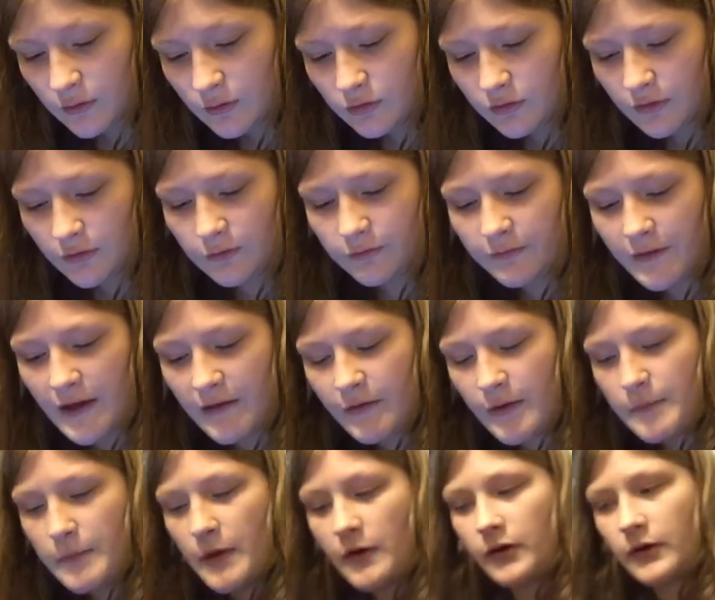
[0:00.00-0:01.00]
who's your
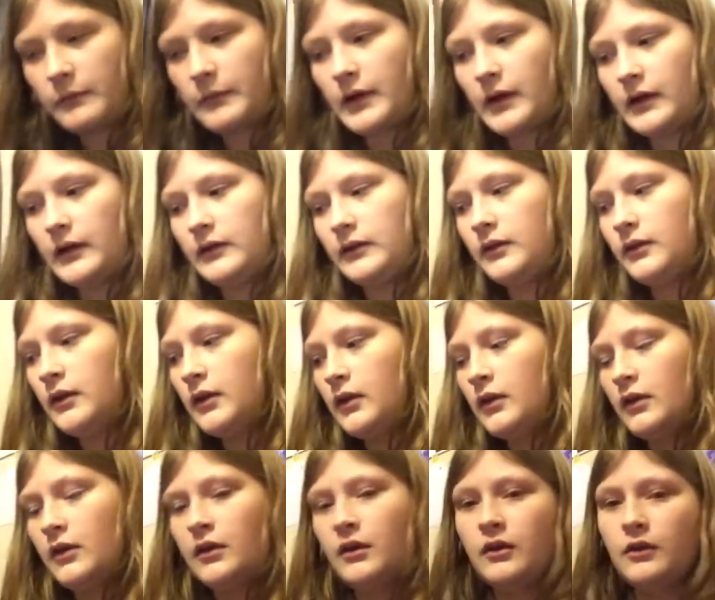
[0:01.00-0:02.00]
favorite Pokemon?
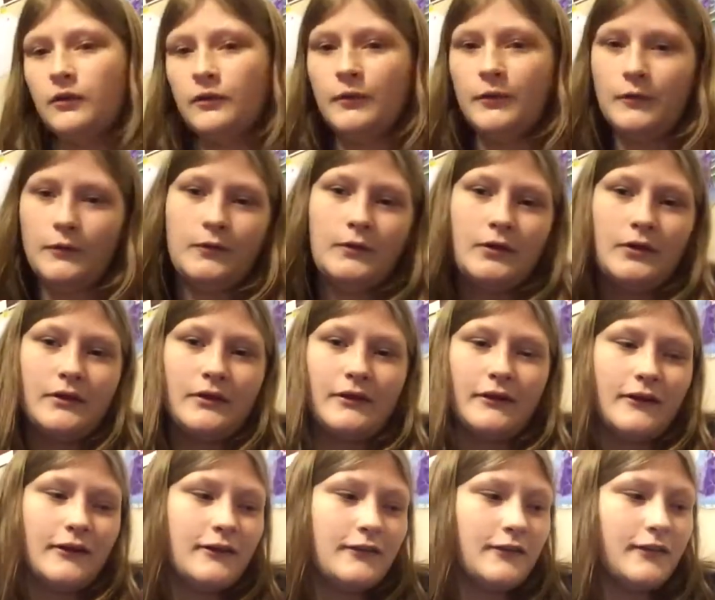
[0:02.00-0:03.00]
Ooh,
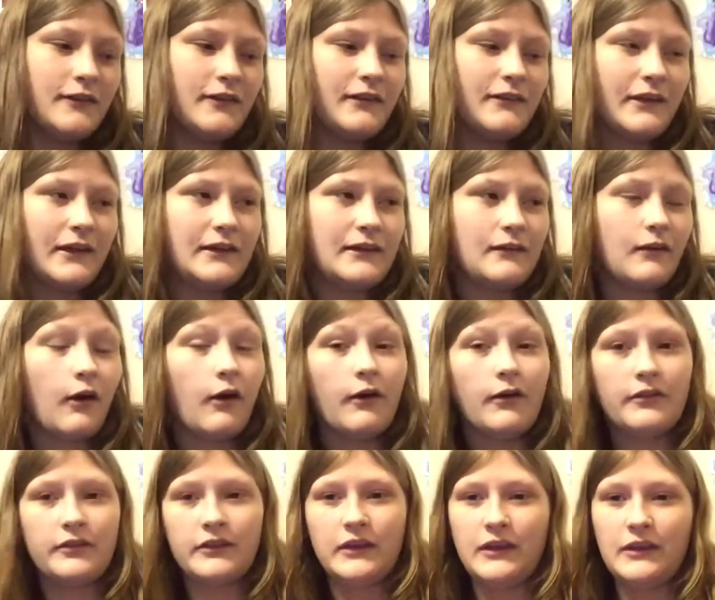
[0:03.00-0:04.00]
I really like
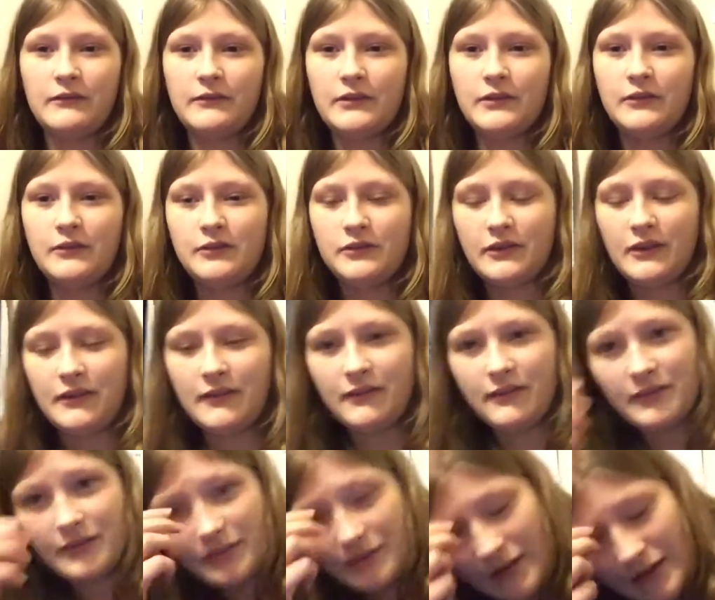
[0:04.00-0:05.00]
all the
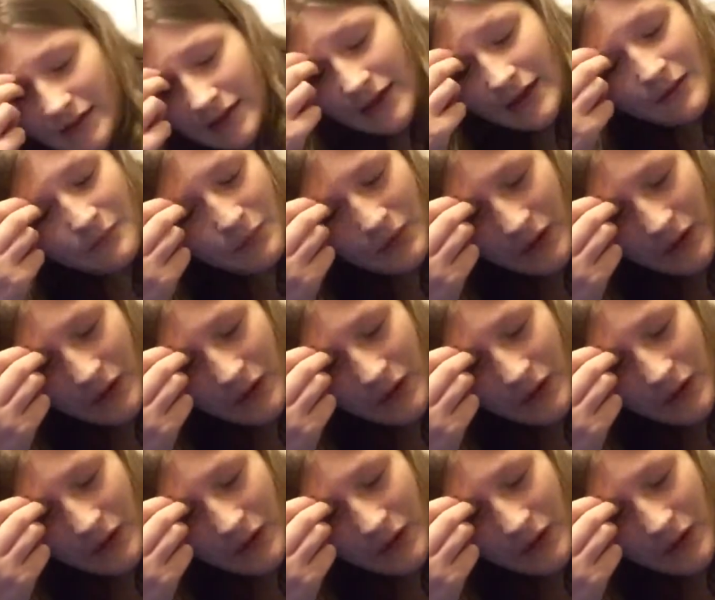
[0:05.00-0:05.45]
Eeveelutions. I can't